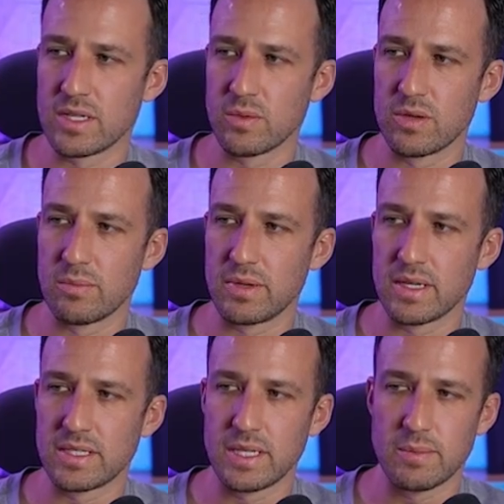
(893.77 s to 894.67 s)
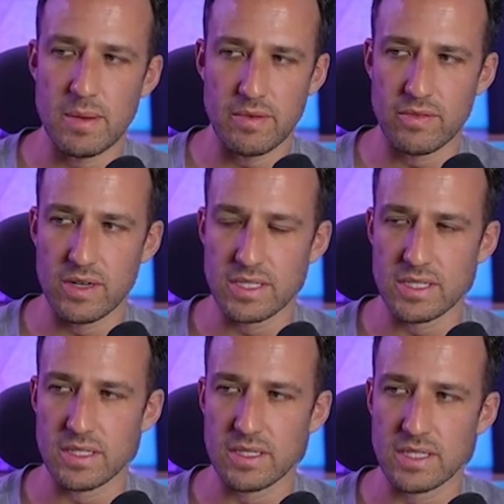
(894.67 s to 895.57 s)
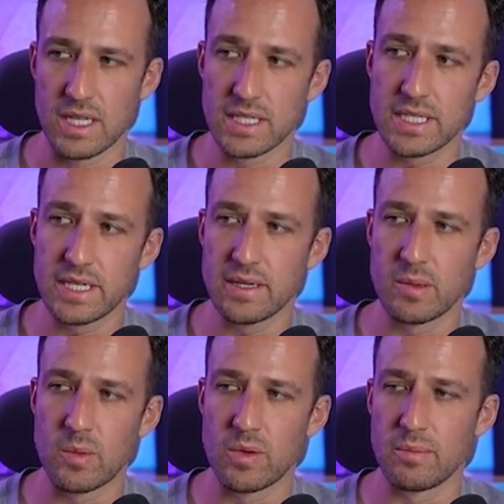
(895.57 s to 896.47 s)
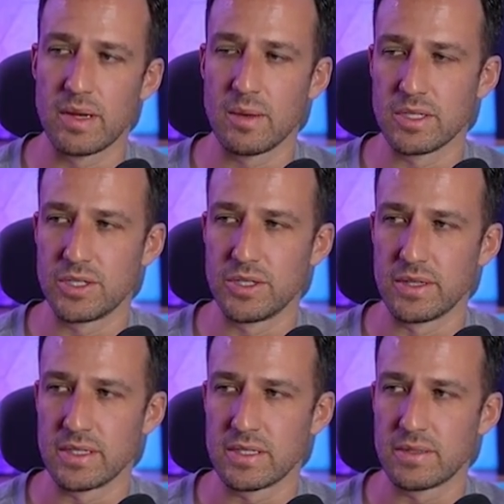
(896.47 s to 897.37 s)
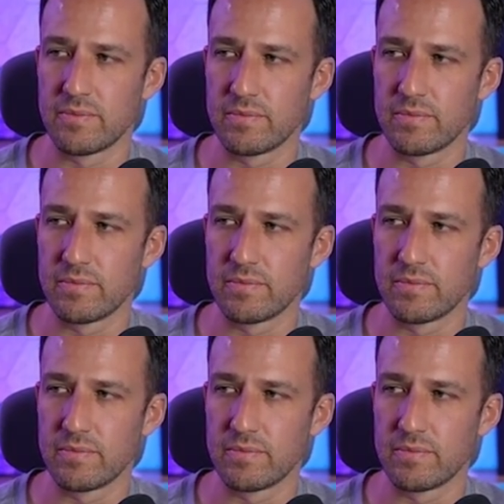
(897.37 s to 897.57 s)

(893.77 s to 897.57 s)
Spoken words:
there wouldn't be a team member for us to select here, and we wouldn't have been able to do this.